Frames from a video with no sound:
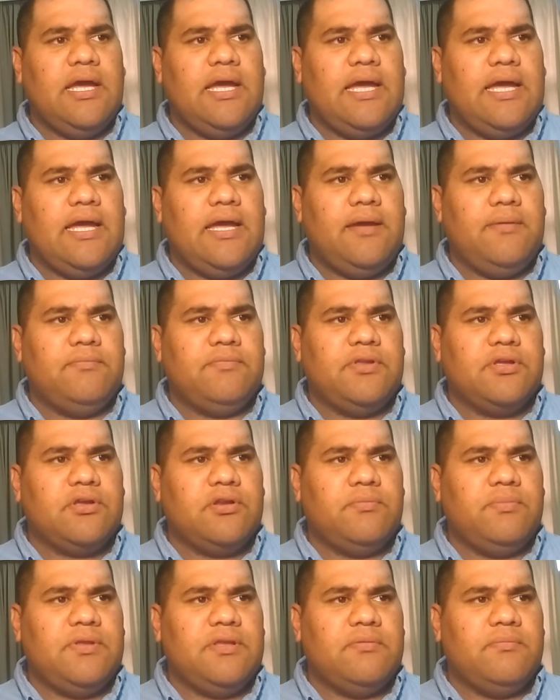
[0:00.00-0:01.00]
They're going
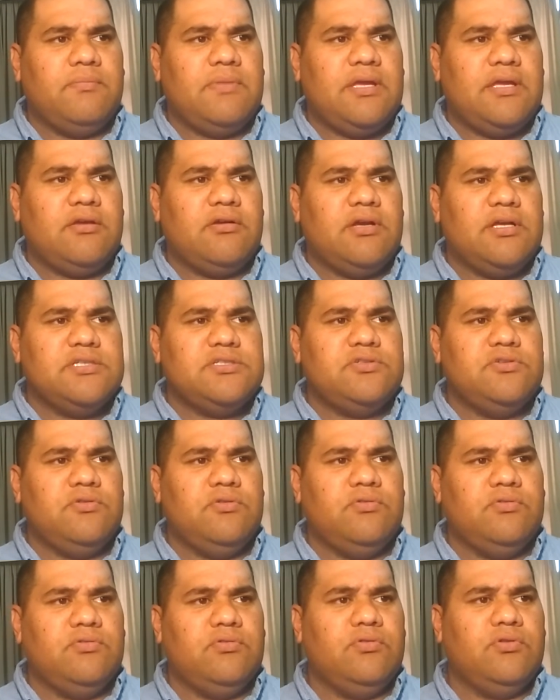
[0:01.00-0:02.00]
to be the main guys
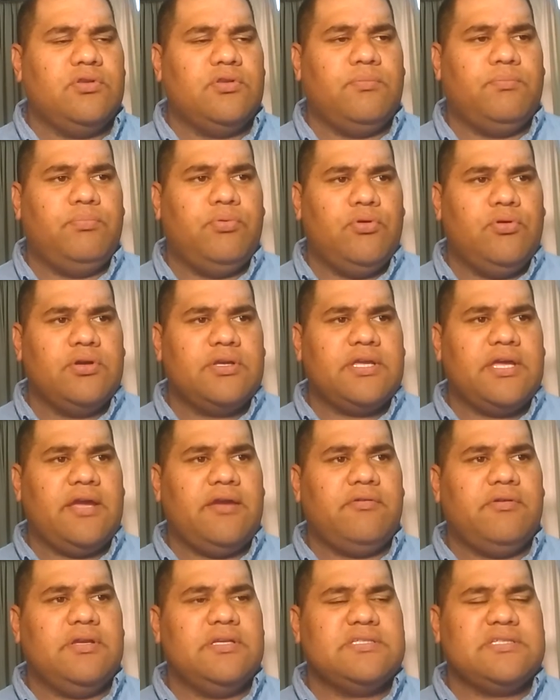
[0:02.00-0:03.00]
who are the ball
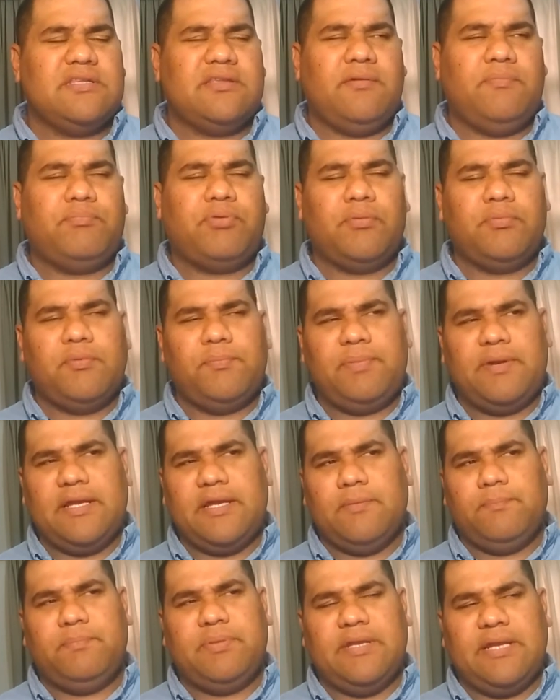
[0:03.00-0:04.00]
carriers, and they probably play
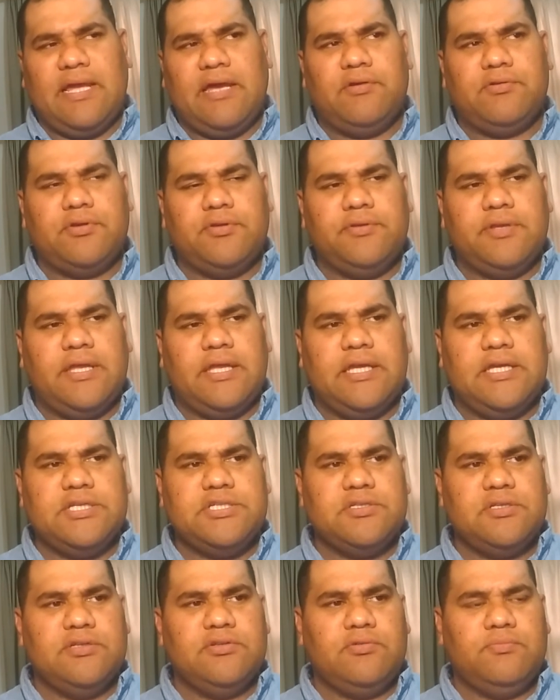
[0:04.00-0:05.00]
a bit out on the
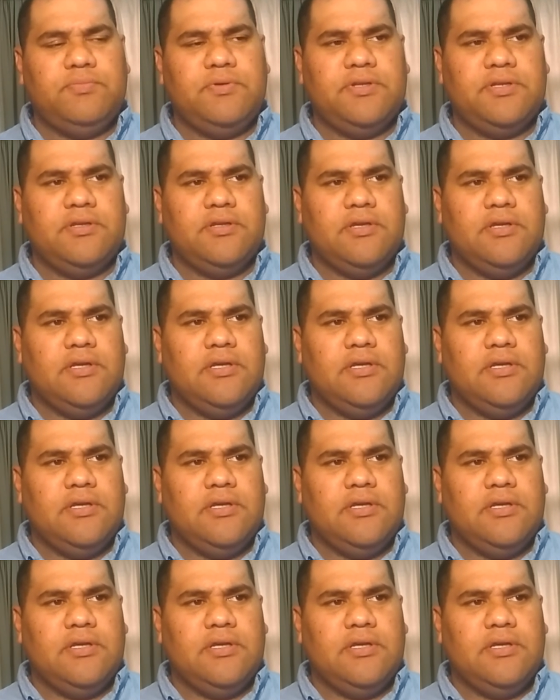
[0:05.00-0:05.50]
edge a little bit.